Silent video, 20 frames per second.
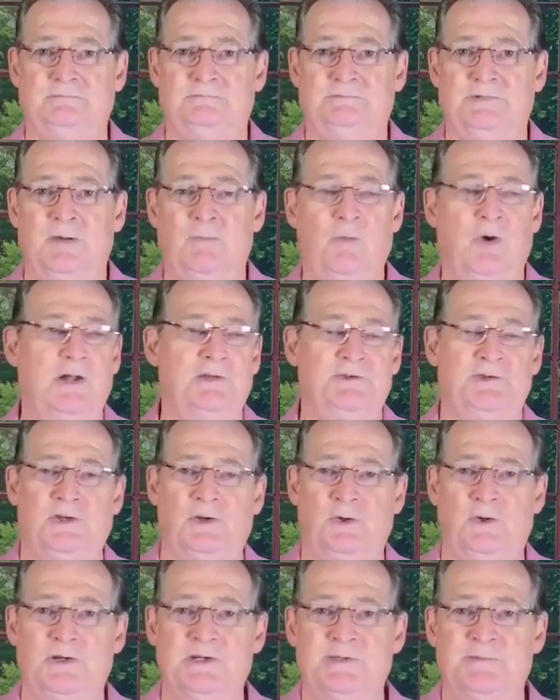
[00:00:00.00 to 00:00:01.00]
I'm watching
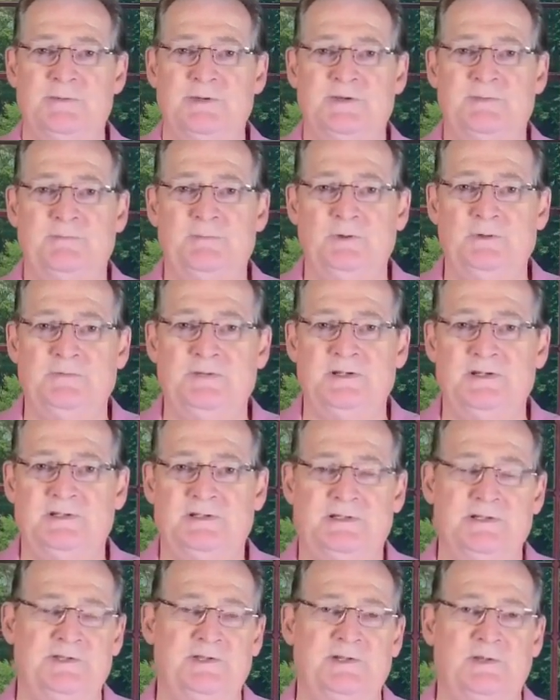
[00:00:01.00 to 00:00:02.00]
Christmas movies,
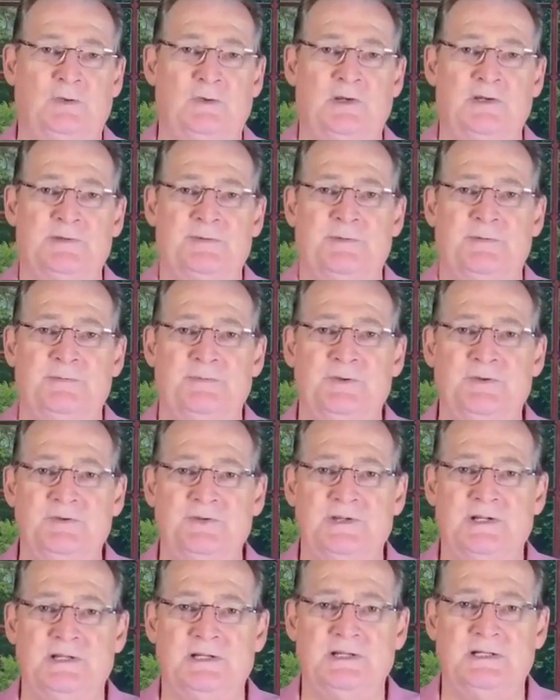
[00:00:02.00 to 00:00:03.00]
listening to Christmas
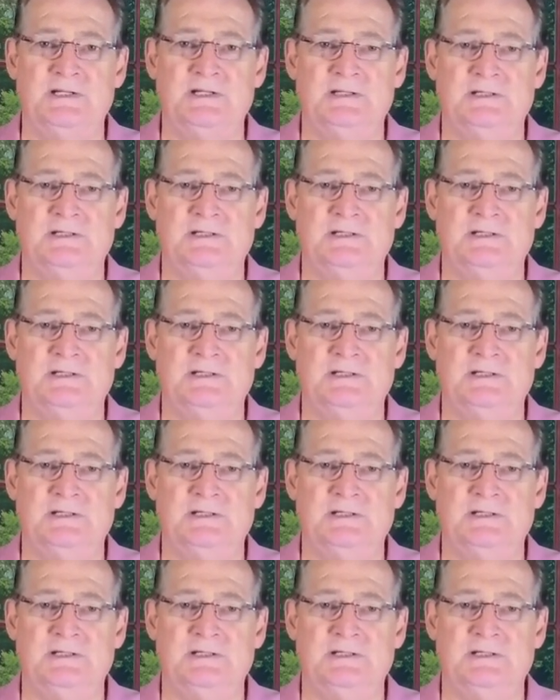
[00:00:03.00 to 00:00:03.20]
music.